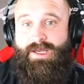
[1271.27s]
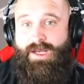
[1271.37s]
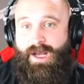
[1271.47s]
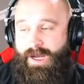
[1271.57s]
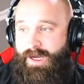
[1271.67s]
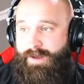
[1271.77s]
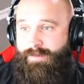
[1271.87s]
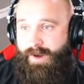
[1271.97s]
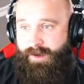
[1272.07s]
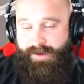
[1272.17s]

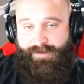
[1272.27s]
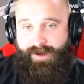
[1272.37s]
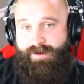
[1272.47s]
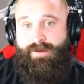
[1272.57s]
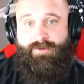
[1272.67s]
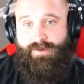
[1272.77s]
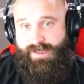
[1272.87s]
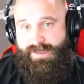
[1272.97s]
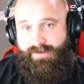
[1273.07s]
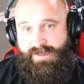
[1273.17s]
Um, if I if you
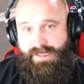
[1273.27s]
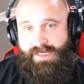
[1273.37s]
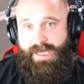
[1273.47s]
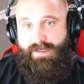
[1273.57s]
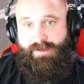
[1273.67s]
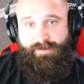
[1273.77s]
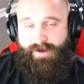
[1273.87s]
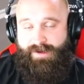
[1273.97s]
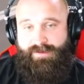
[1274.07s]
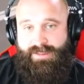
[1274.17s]
guys ever see that, if
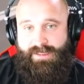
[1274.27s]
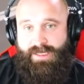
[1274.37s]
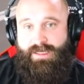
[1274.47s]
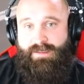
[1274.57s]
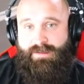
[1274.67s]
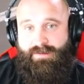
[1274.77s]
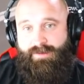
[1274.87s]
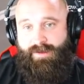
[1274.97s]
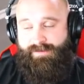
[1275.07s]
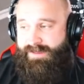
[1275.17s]
I ever see that,
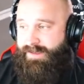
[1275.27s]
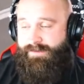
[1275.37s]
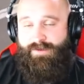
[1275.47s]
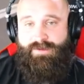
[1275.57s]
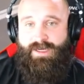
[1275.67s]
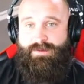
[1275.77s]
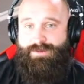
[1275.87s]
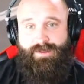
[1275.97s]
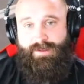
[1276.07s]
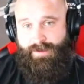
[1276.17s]
you know I've seen it a few times,
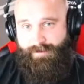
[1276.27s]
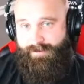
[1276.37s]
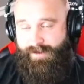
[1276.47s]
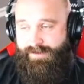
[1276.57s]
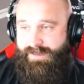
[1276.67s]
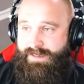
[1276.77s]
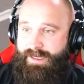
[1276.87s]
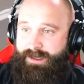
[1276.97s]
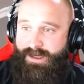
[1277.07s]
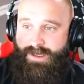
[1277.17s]
but if you ever see
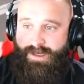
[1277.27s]
that,